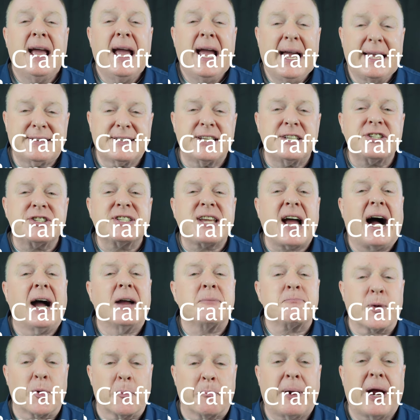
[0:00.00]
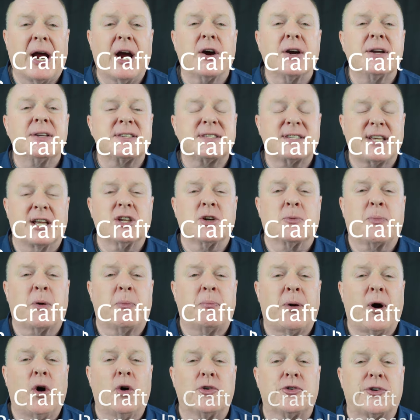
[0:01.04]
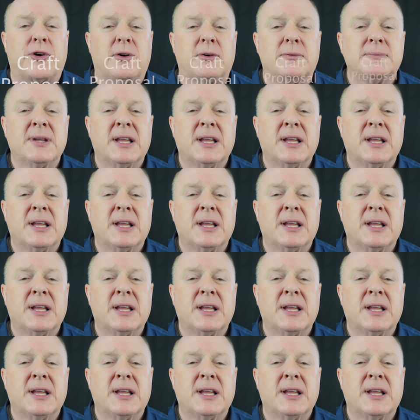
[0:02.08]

At this time, prepare and send a proposal.